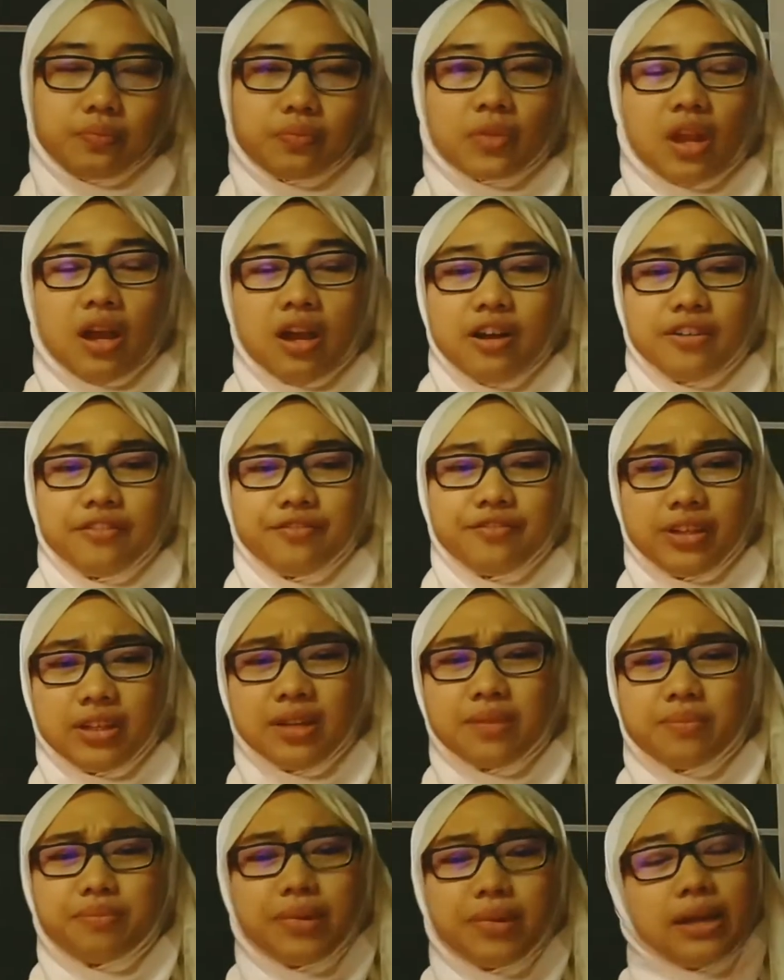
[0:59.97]
Philip
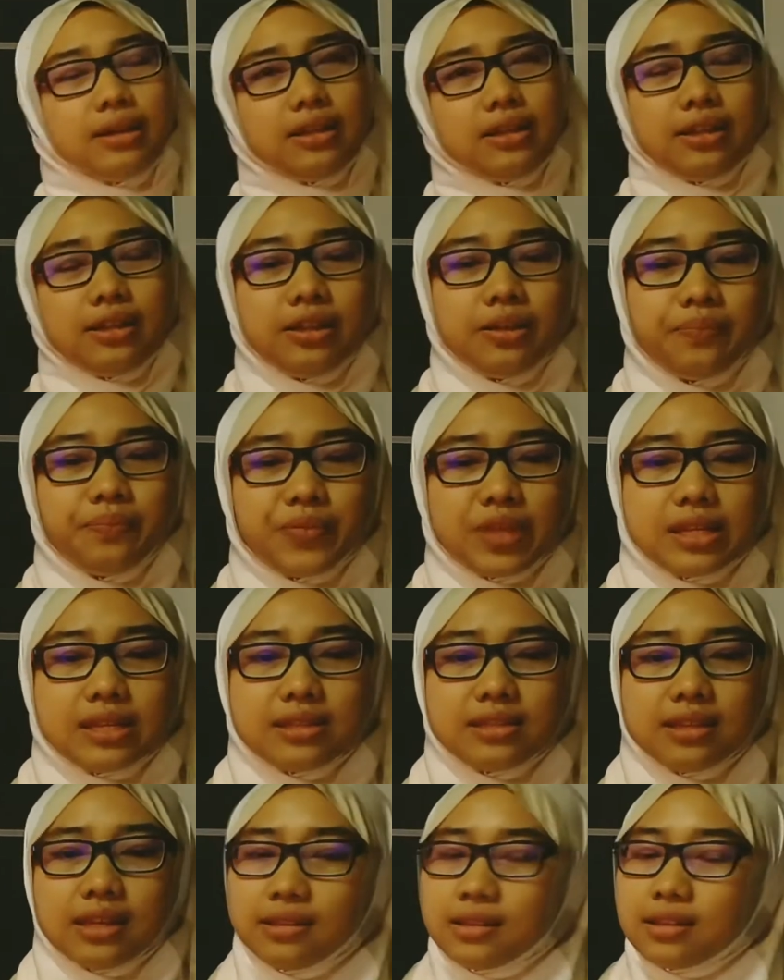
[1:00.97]
Beckley stated
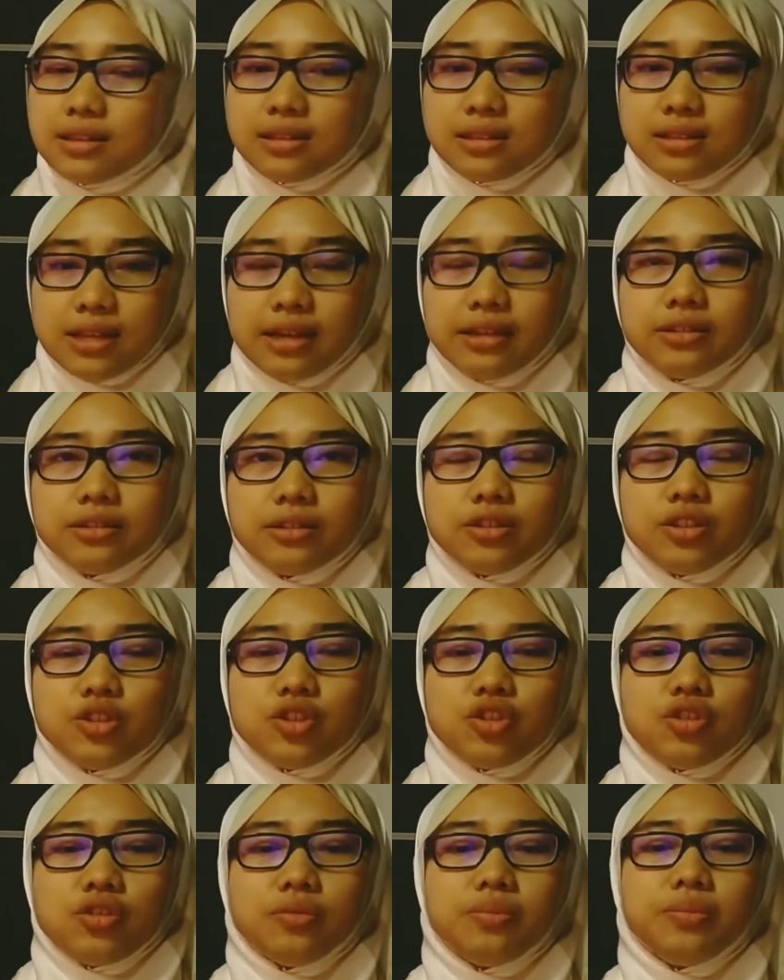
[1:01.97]
that to
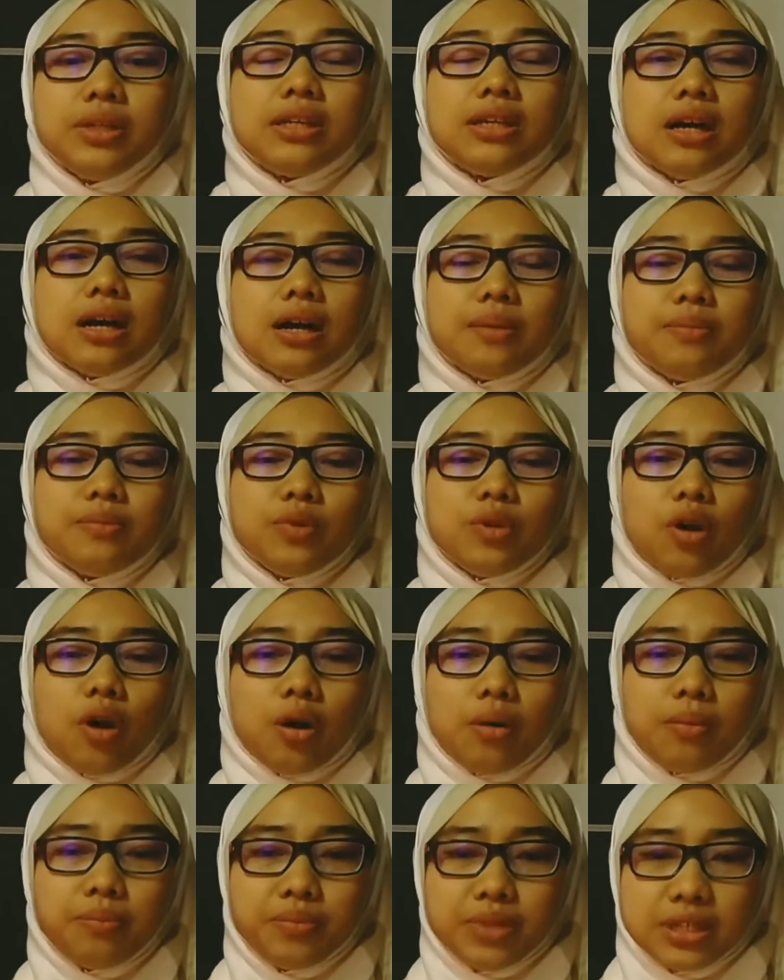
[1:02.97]
become competent